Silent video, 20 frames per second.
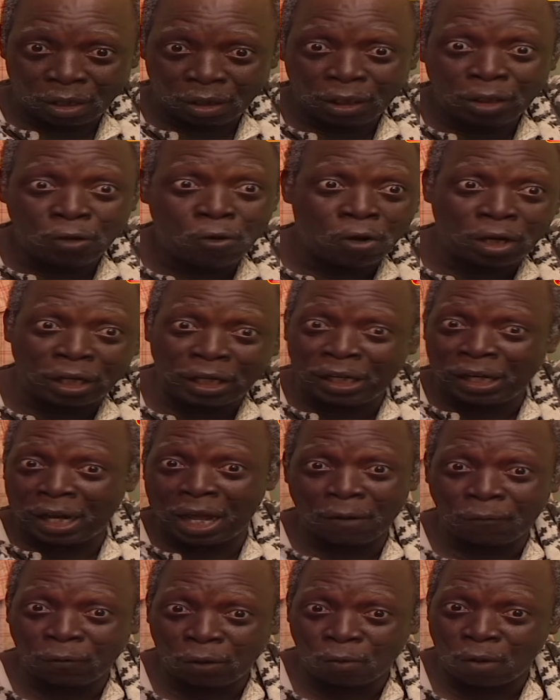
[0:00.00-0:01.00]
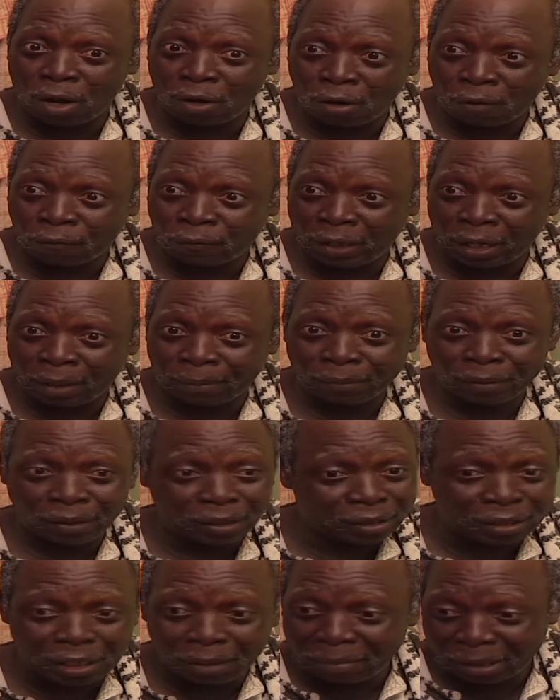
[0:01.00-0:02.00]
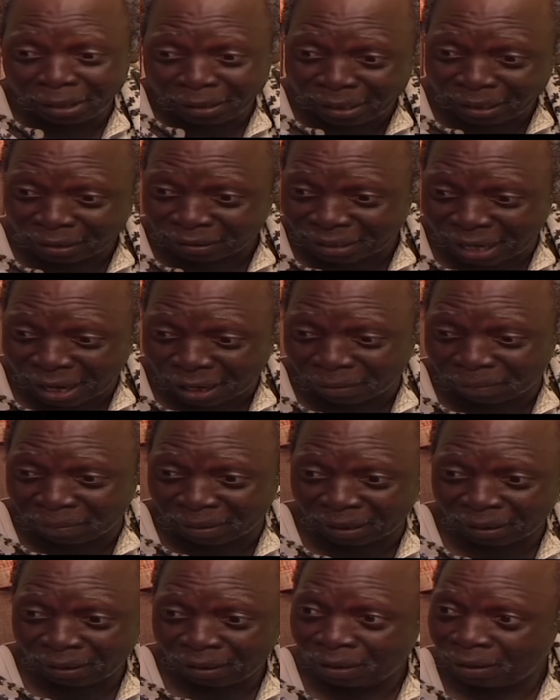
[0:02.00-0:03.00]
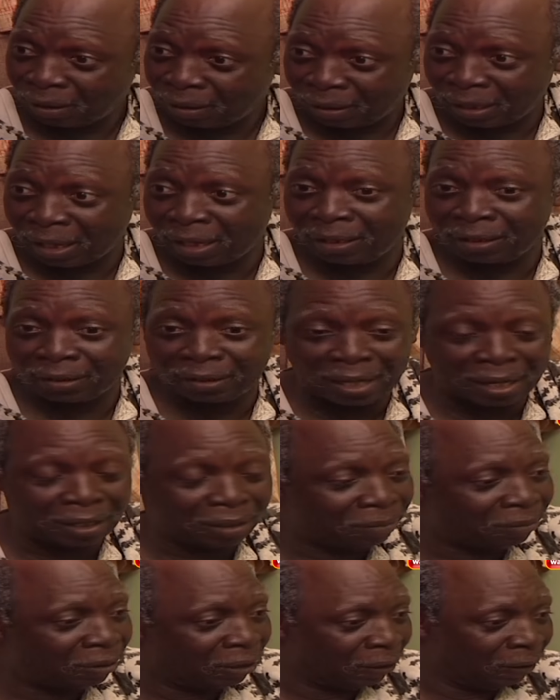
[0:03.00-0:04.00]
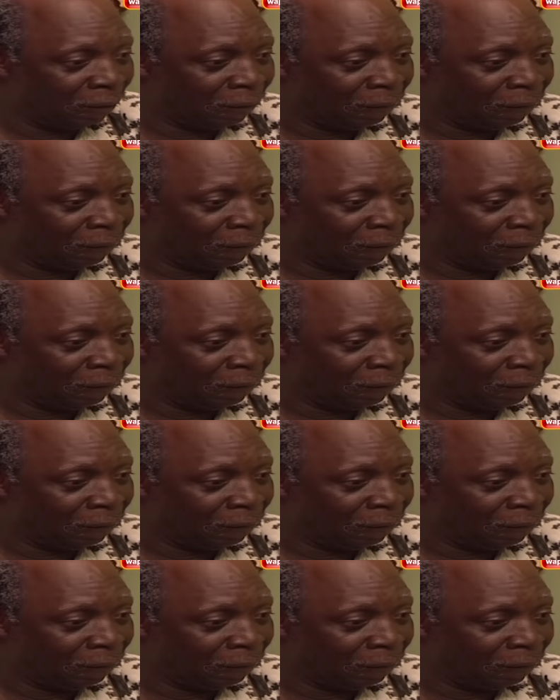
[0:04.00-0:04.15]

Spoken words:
He go kill every one of them. They say make them sack me. Then they sack me.